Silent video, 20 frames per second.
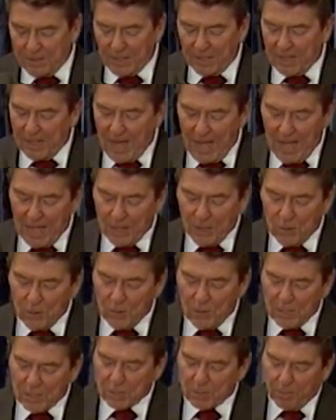the God
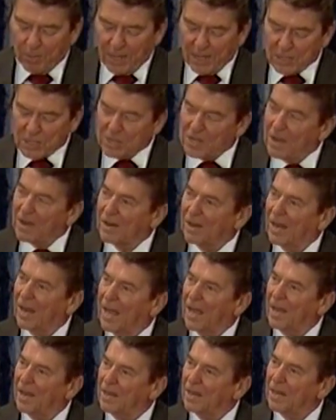who has blessed our
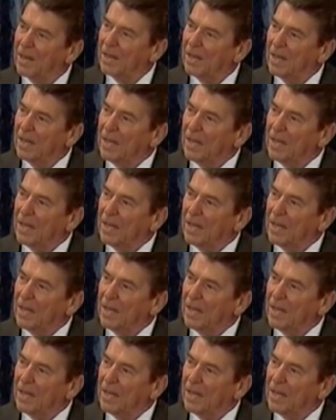land,